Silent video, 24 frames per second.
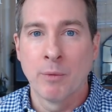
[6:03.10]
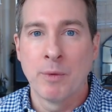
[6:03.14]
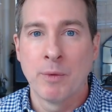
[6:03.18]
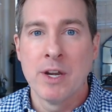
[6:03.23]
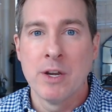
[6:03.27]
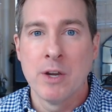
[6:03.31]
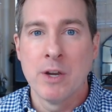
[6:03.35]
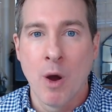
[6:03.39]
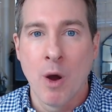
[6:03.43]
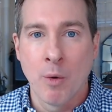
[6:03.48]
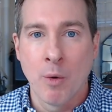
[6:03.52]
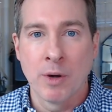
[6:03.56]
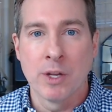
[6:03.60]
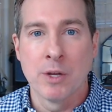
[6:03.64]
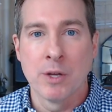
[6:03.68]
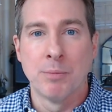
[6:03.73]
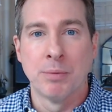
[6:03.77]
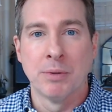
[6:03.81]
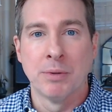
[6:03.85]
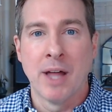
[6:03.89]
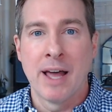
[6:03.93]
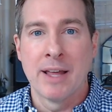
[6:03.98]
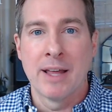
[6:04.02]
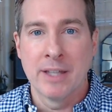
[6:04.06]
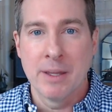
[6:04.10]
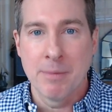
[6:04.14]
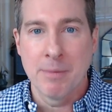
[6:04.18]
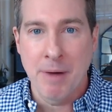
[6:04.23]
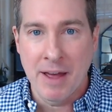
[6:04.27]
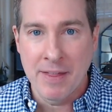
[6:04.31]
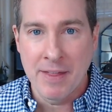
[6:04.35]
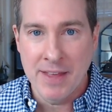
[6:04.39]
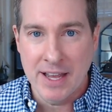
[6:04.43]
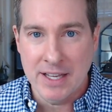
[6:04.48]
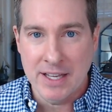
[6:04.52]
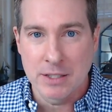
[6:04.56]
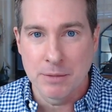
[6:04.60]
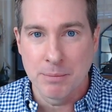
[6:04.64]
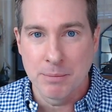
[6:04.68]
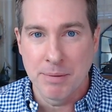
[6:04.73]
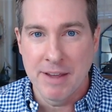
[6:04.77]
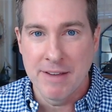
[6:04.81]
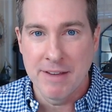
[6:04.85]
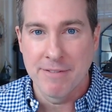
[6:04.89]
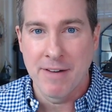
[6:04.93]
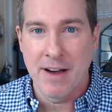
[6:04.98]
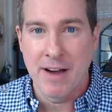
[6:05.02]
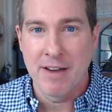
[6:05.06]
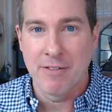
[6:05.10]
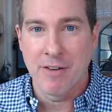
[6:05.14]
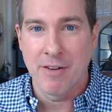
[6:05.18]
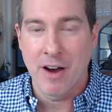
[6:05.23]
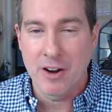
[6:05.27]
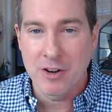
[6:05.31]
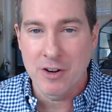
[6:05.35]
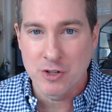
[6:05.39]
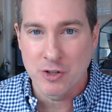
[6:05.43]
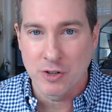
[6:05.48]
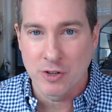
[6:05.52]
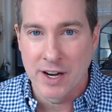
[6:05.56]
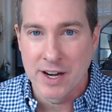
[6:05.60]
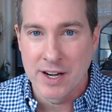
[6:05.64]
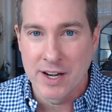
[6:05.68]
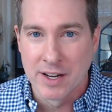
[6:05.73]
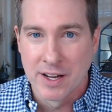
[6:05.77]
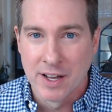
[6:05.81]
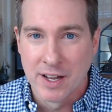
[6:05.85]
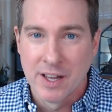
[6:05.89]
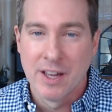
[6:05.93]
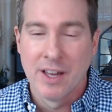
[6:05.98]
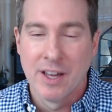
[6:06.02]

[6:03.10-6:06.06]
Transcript: And we know when you blindly buy the S&P 500,